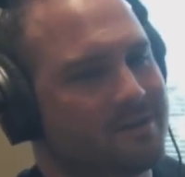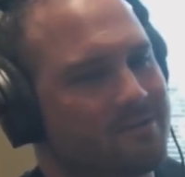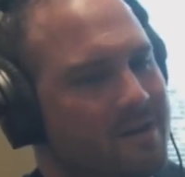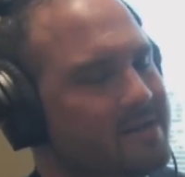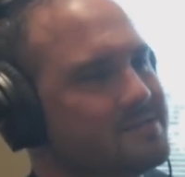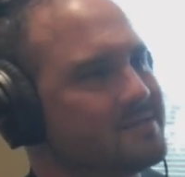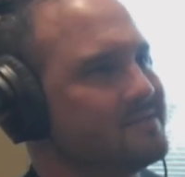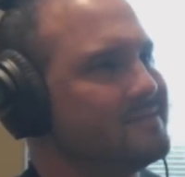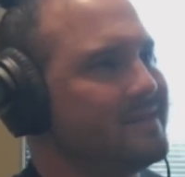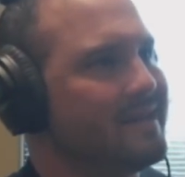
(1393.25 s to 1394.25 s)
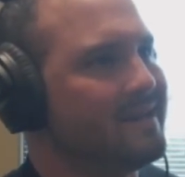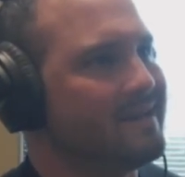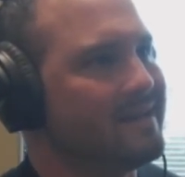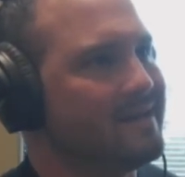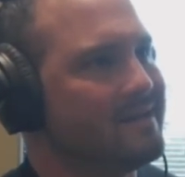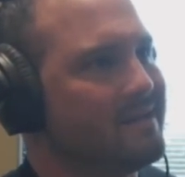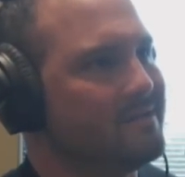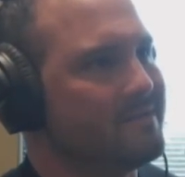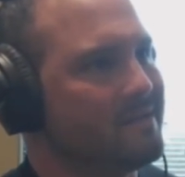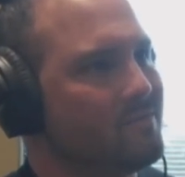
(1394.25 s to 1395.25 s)
grains
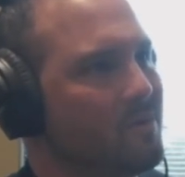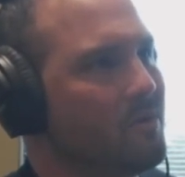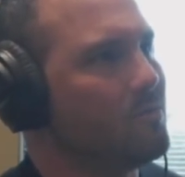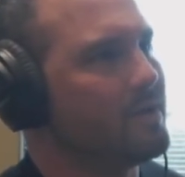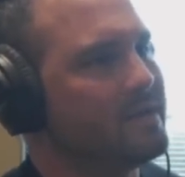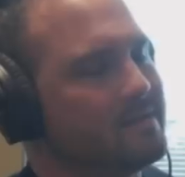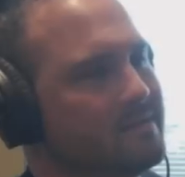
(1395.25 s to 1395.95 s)
and whole wheat,